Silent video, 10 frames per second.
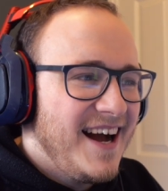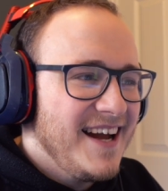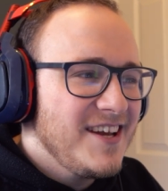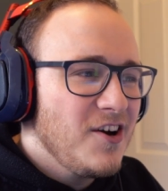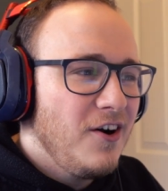
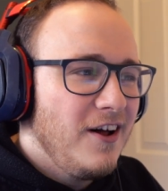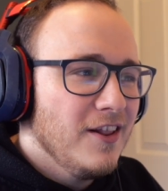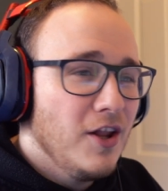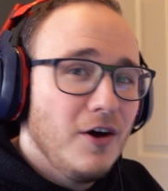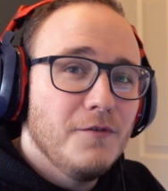I got a
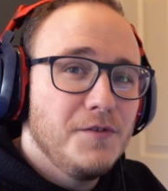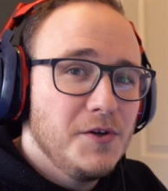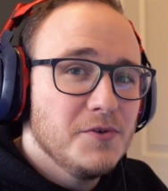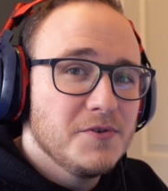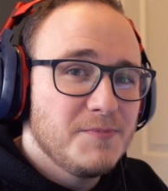lot of
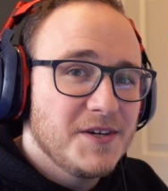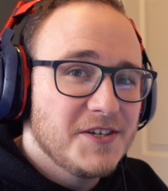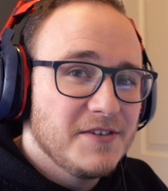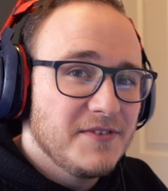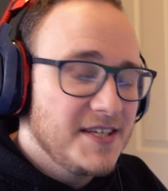views
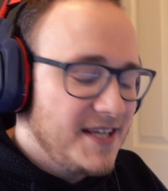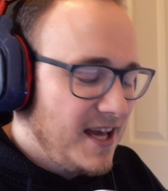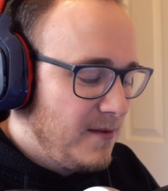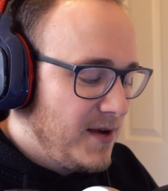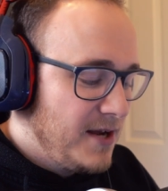because of this
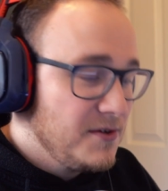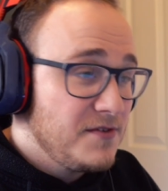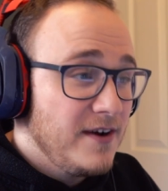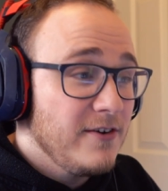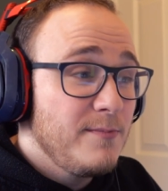game, and I
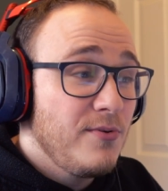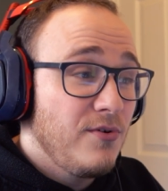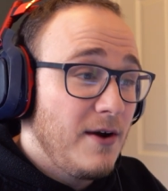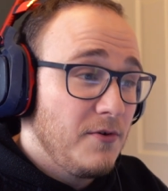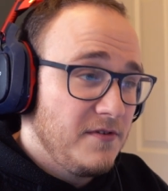was very
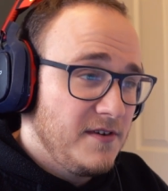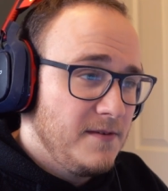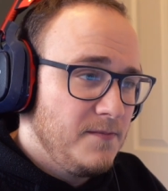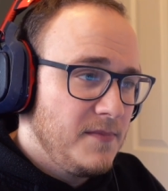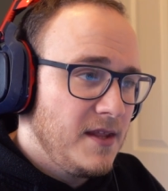proud of it.